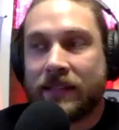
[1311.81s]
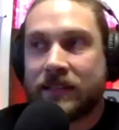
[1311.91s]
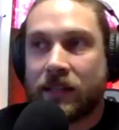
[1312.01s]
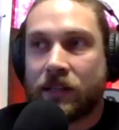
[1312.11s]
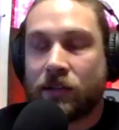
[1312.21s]

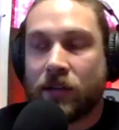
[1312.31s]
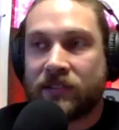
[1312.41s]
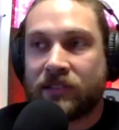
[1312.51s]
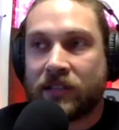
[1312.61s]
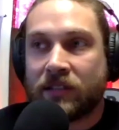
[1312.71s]

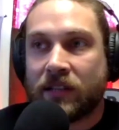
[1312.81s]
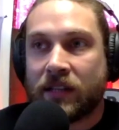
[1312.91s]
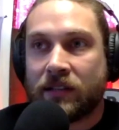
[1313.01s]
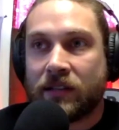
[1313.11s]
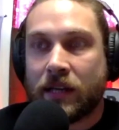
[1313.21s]
interesting thing
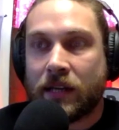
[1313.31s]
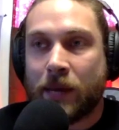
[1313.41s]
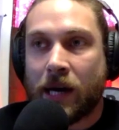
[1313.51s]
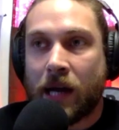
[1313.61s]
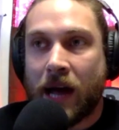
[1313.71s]
to think
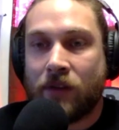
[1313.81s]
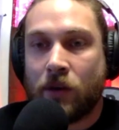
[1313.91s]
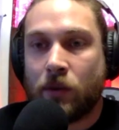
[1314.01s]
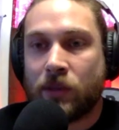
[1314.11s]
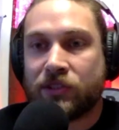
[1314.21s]
about. I've
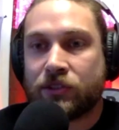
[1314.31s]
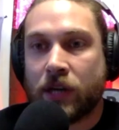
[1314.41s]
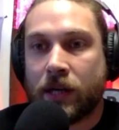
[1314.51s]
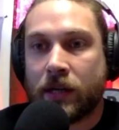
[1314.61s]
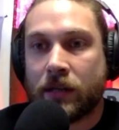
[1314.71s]
always
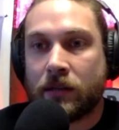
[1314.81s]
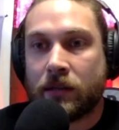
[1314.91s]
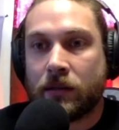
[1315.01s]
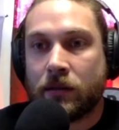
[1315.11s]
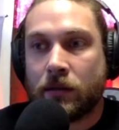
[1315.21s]
trained.
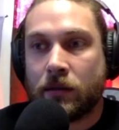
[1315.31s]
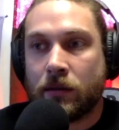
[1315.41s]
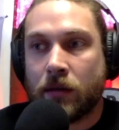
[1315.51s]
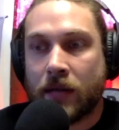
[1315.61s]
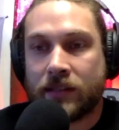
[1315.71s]

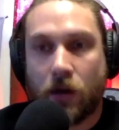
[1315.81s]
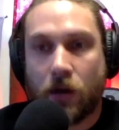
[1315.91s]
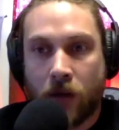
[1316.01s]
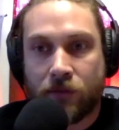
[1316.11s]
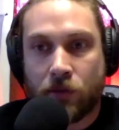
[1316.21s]
I started
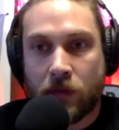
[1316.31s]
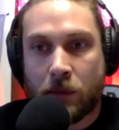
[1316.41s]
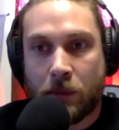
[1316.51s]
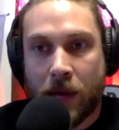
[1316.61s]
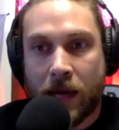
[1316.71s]
off doing
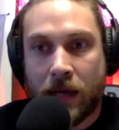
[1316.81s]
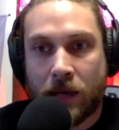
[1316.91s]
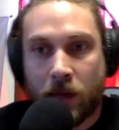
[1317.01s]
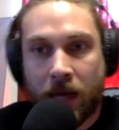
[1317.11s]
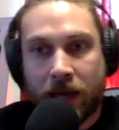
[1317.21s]

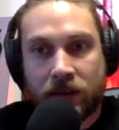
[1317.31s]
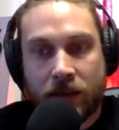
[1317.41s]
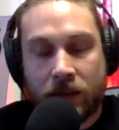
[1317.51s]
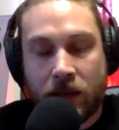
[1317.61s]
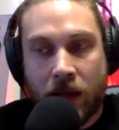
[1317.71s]
MMA,
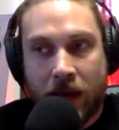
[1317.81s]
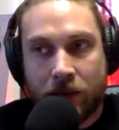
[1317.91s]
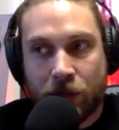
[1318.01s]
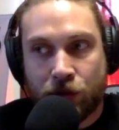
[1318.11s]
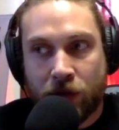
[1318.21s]
and then I had
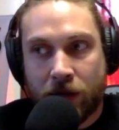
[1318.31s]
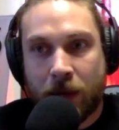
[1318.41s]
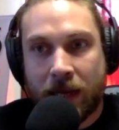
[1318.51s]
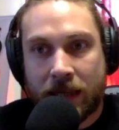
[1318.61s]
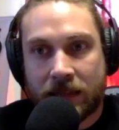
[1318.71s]
been trained
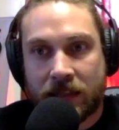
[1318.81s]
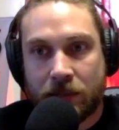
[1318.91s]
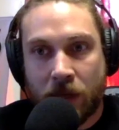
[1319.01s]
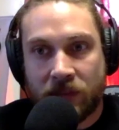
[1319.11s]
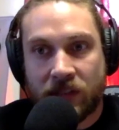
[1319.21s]
about 18
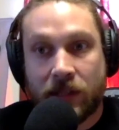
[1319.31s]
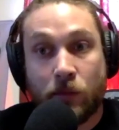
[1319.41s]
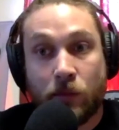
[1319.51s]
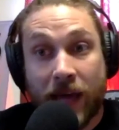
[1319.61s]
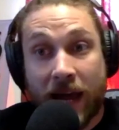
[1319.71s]
months, and then
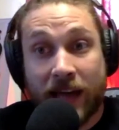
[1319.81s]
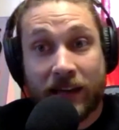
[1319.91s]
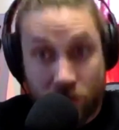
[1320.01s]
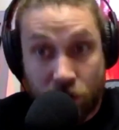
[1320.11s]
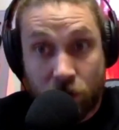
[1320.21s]
we added
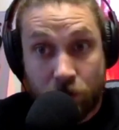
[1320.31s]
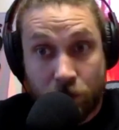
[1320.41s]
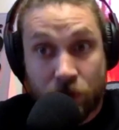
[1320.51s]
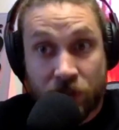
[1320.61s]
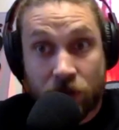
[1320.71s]
the
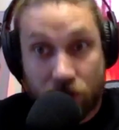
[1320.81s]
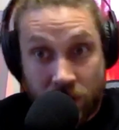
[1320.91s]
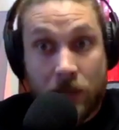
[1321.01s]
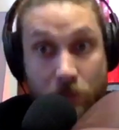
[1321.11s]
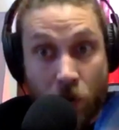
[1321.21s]
Brazilian, the
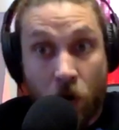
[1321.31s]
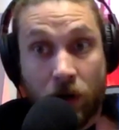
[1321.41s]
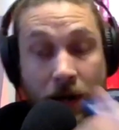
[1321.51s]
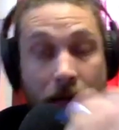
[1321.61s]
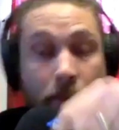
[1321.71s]
gi
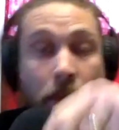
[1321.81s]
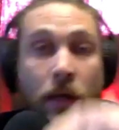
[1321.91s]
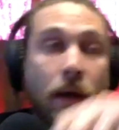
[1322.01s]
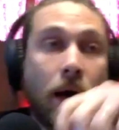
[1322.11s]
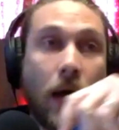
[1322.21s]
program.
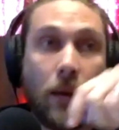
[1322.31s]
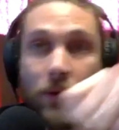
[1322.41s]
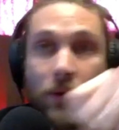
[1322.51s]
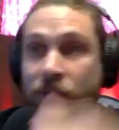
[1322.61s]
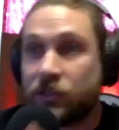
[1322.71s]
Right. But it
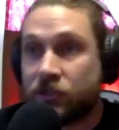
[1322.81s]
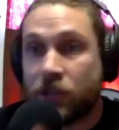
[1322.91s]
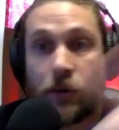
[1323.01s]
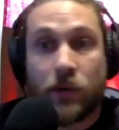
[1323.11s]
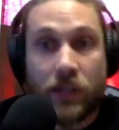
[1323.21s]
was just no gi,